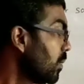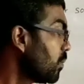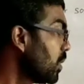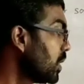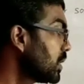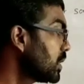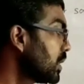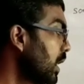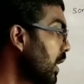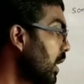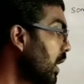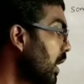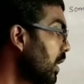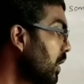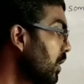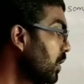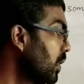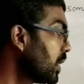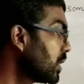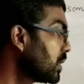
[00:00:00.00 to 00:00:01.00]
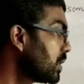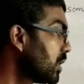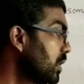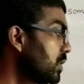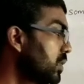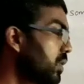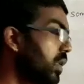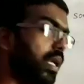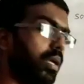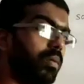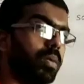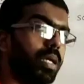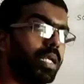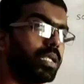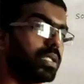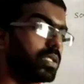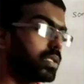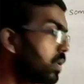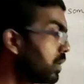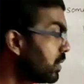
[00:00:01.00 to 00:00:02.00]
plus a into x raised to a
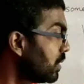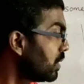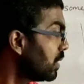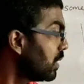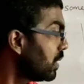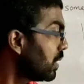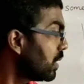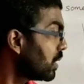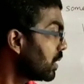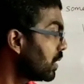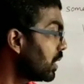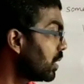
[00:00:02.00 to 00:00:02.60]
minus 1,